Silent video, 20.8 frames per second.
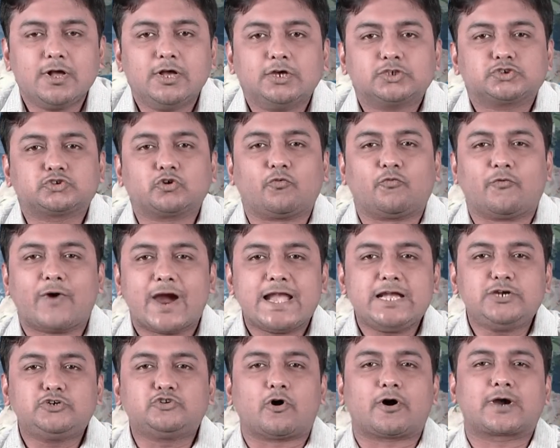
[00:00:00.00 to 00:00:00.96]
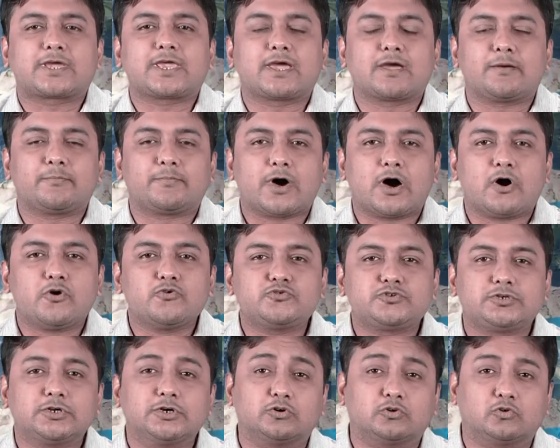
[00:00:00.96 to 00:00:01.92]
So while talking
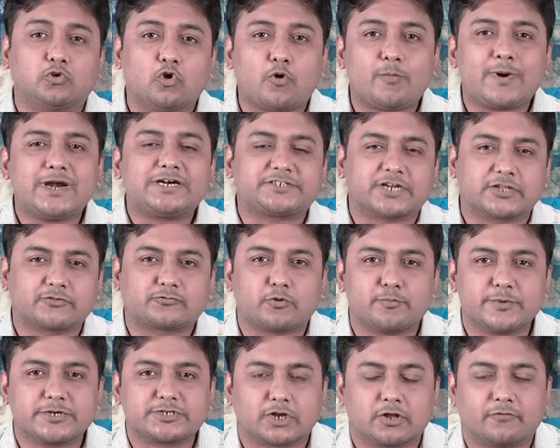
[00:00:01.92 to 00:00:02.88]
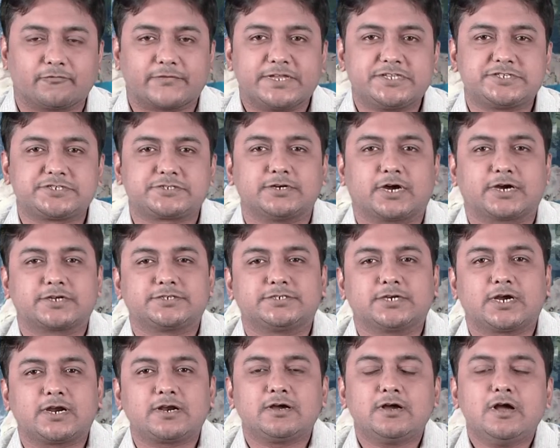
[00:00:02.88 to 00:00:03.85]
about global transformation of age
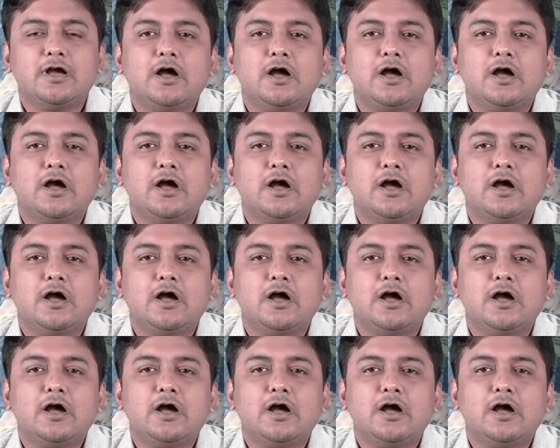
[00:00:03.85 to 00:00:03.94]
structure,